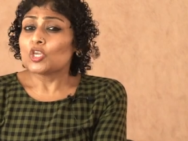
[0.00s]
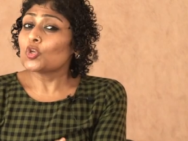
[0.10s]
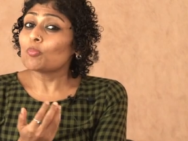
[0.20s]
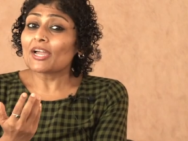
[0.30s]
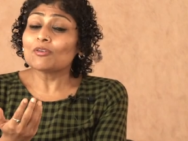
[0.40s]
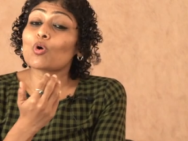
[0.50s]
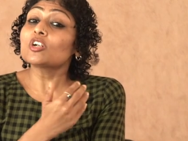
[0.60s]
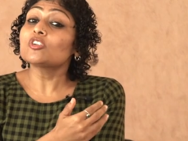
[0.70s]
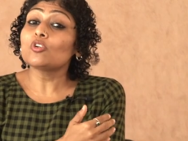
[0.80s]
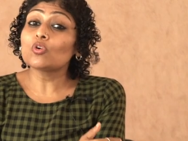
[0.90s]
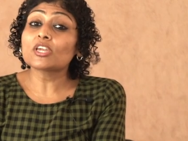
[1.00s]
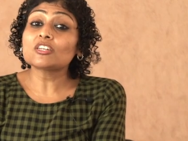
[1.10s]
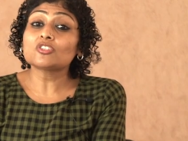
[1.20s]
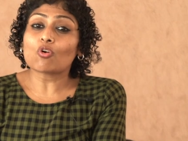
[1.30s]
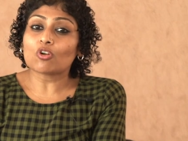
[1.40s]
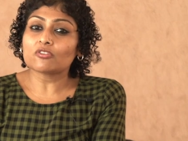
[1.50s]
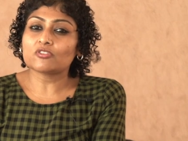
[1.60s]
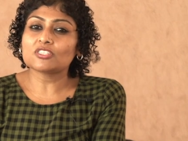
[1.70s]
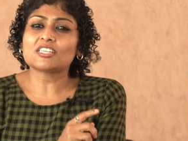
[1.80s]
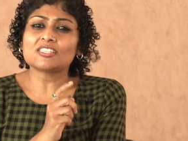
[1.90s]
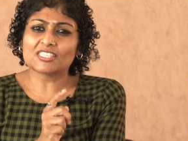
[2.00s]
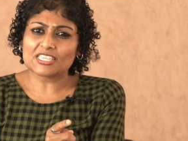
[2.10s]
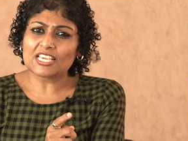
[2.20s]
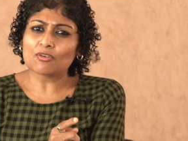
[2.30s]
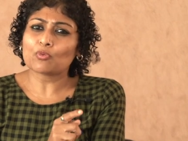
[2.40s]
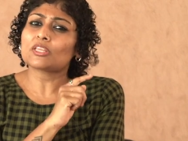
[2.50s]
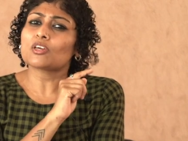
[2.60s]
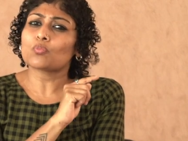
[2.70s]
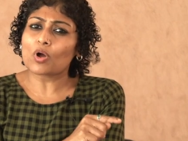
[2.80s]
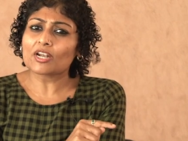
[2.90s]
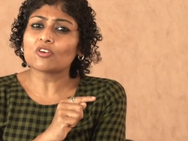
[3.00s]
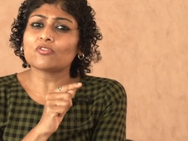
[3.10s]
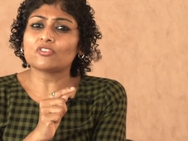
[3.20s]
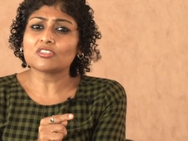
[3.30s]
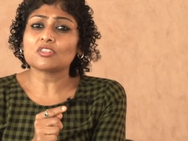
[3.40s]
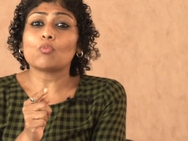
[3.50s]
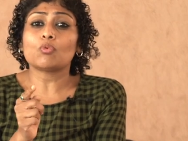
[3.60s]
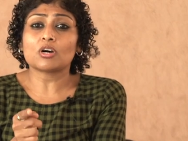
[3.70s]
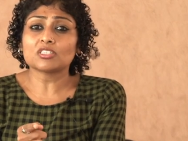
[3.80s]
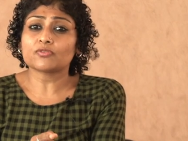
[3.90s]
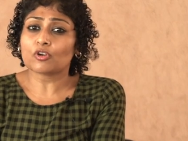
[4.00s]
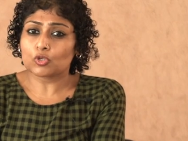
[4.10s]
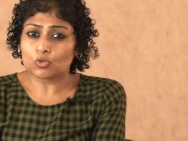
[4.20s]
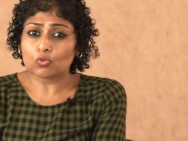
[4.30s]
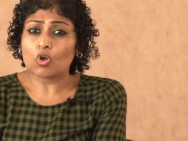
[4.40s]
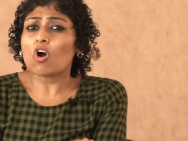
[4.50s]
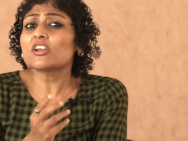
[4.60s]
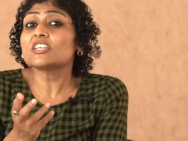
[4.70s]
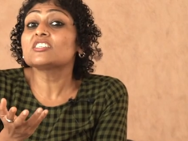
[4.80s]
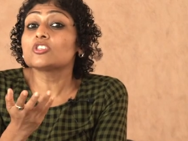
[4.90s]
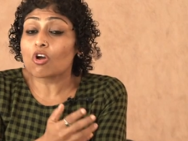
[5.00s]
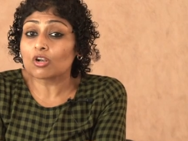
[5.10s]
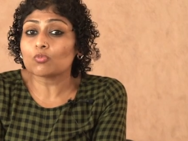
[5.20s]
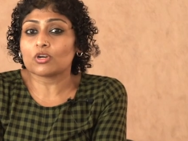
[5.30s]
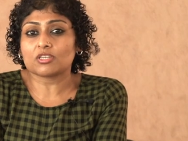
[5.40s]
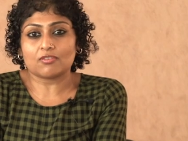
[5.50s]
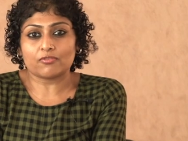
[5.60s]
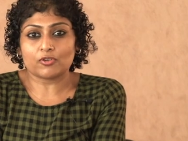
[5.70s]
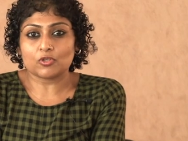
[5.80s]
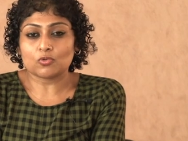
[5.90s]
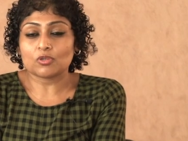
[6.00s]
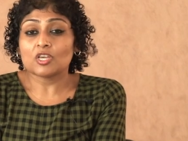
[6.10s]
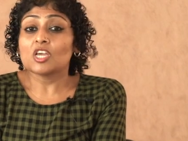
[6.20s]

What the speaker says: You might want to look into all of this and see whether one of this works for you or is not working for you.